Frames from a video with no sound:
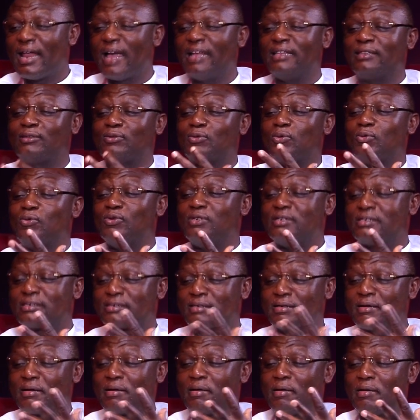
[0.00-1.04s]
That would
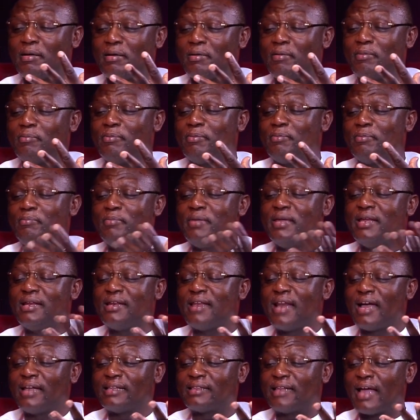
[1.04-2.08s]

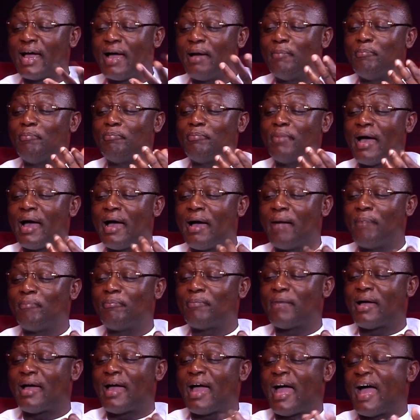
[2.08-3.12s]
mean that
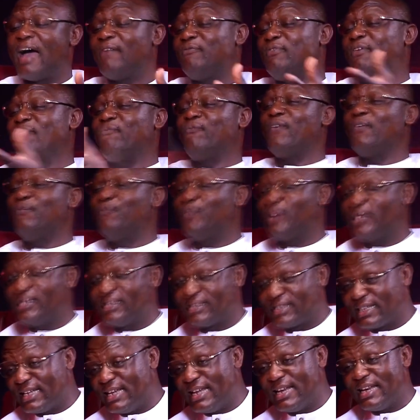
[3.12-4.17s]
I have a
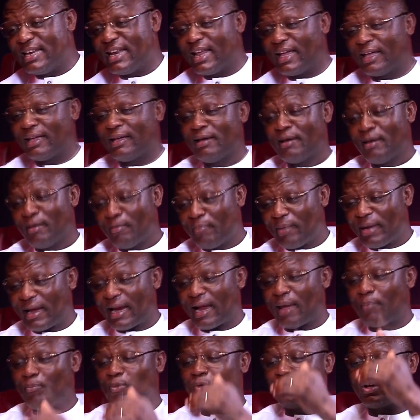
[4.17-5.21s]
favorite in there. But
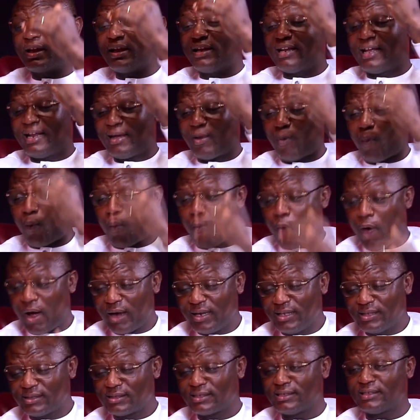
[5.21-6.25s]
I'm looking at the
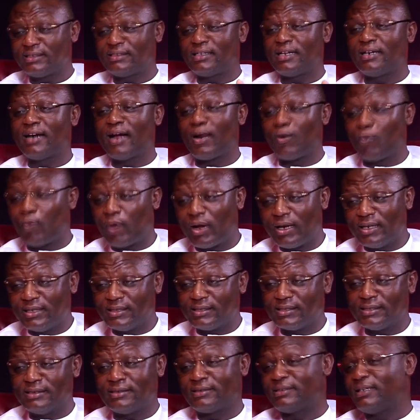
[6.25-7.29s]
general
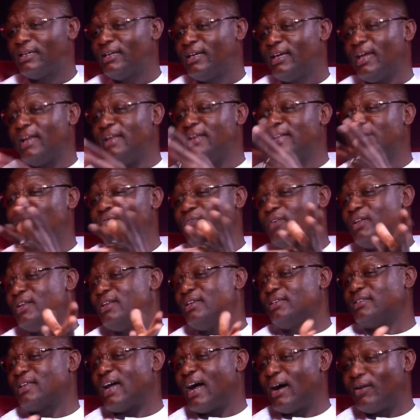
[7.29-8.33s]
qualities, and leaving
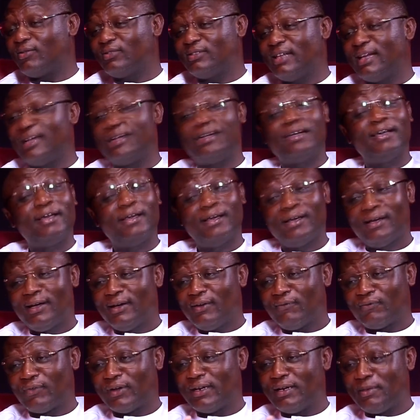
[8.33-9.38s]
it out there
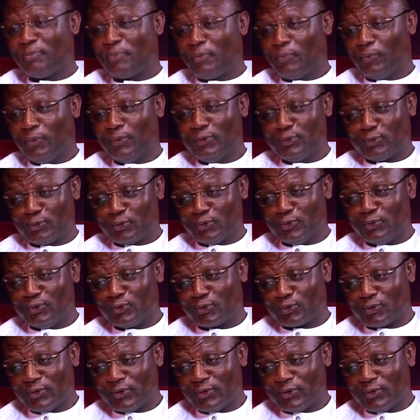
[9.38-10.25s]
for the people to